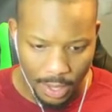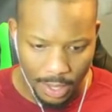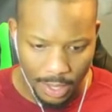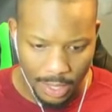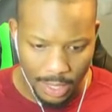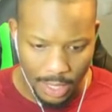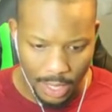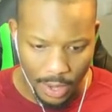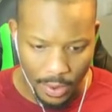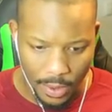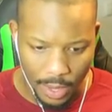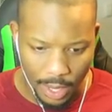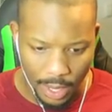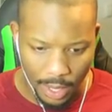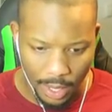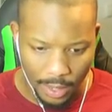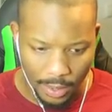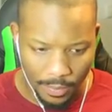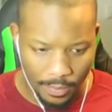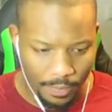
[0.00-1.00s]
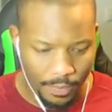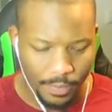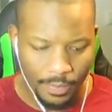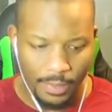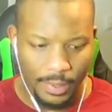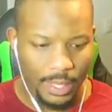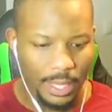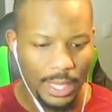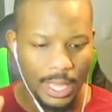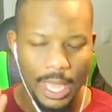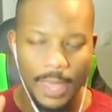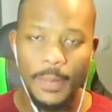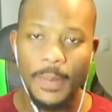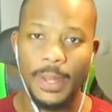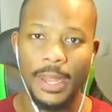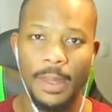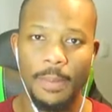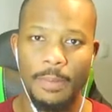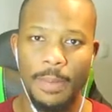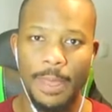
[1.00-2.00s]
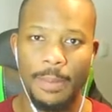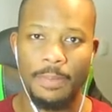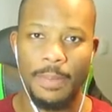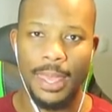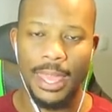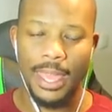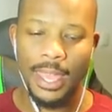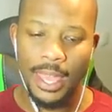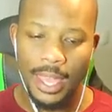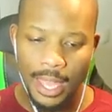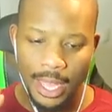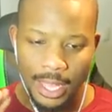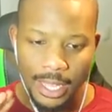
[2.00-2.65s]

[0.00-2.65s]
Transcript: Still good? Keep it up, Big B.